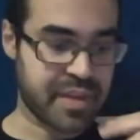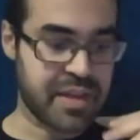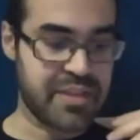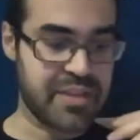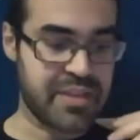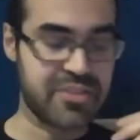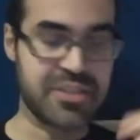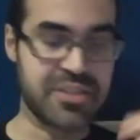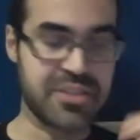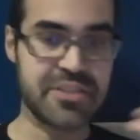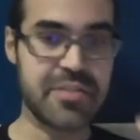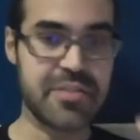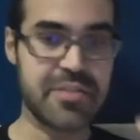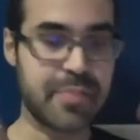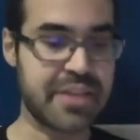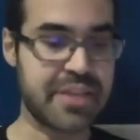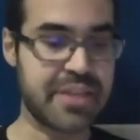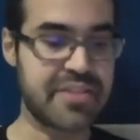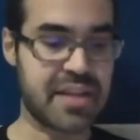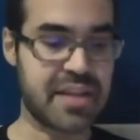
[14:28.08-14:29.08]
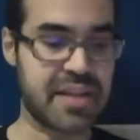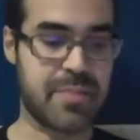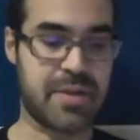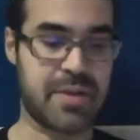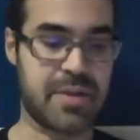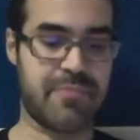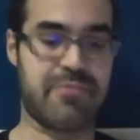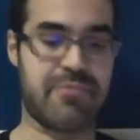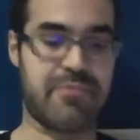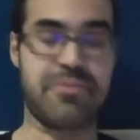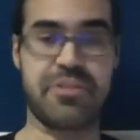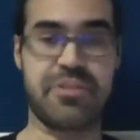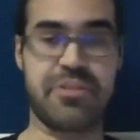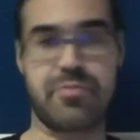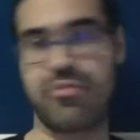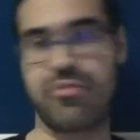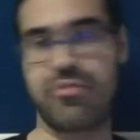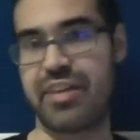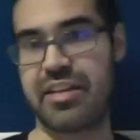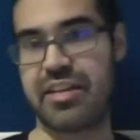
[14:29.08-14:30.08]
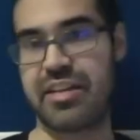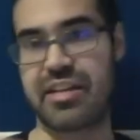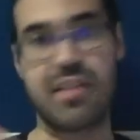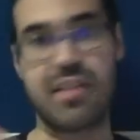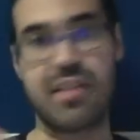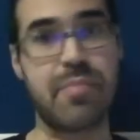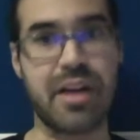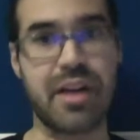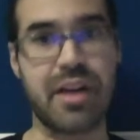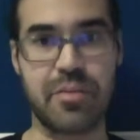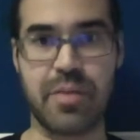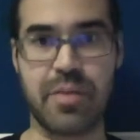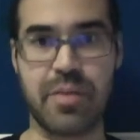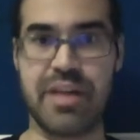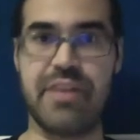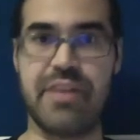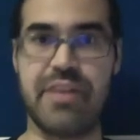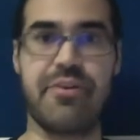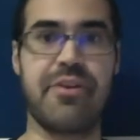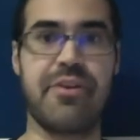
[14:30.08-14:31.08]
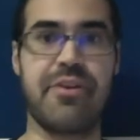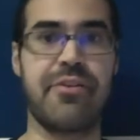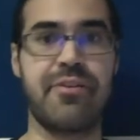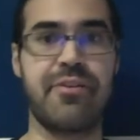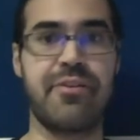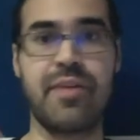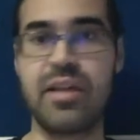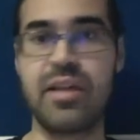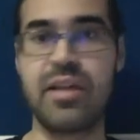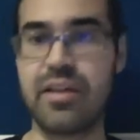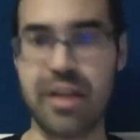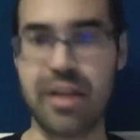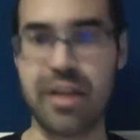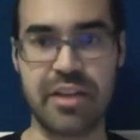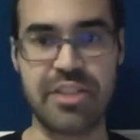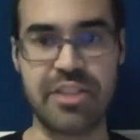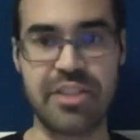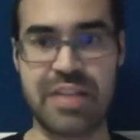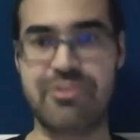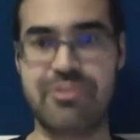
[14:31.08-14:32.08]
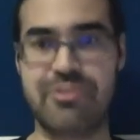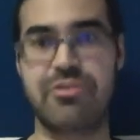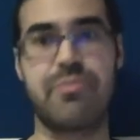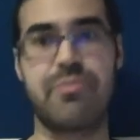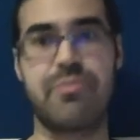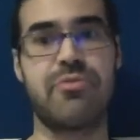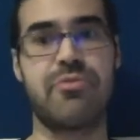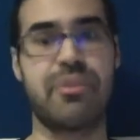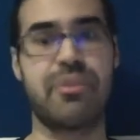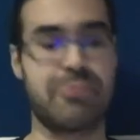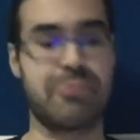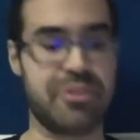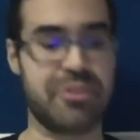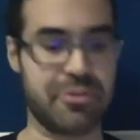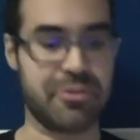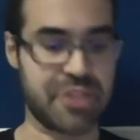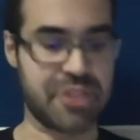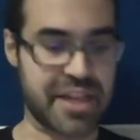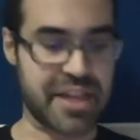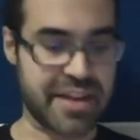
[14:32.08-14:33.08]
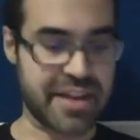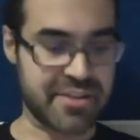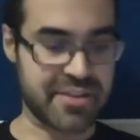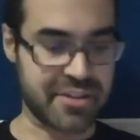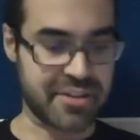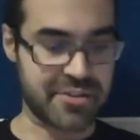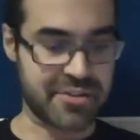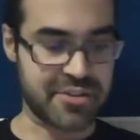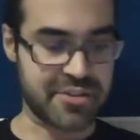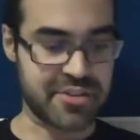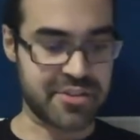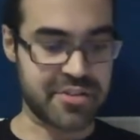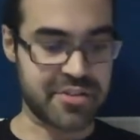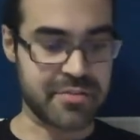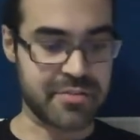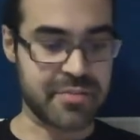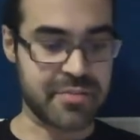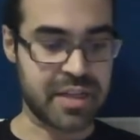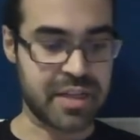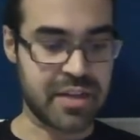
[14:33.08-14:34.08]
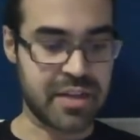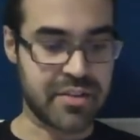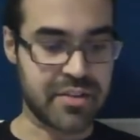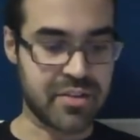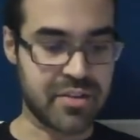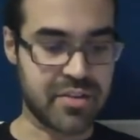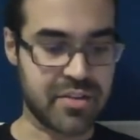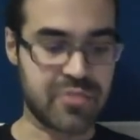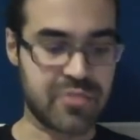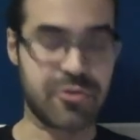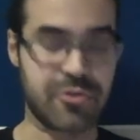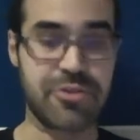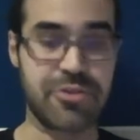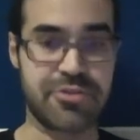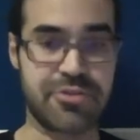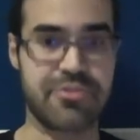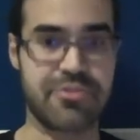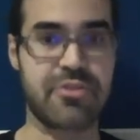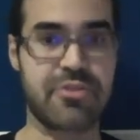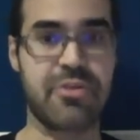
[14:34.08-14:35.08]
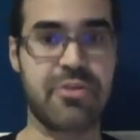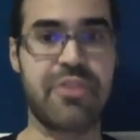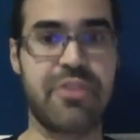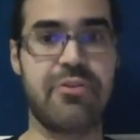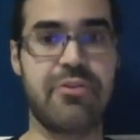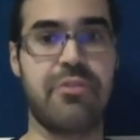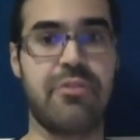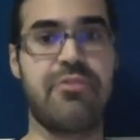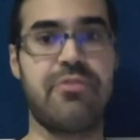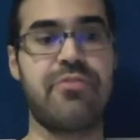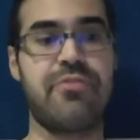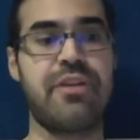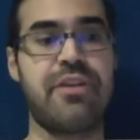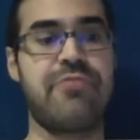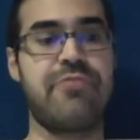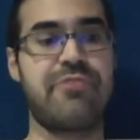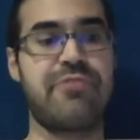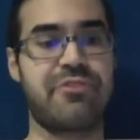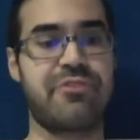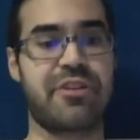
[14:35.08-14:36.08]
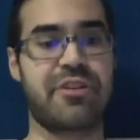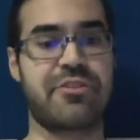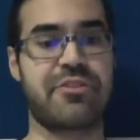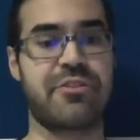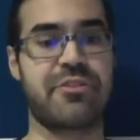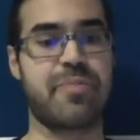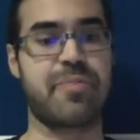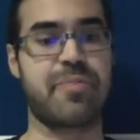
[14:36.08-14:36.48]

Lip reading: This is a big step up from just providing a compiled binary or JavaScript to run with Node.js on your system. It's for users to run their own infrastructure,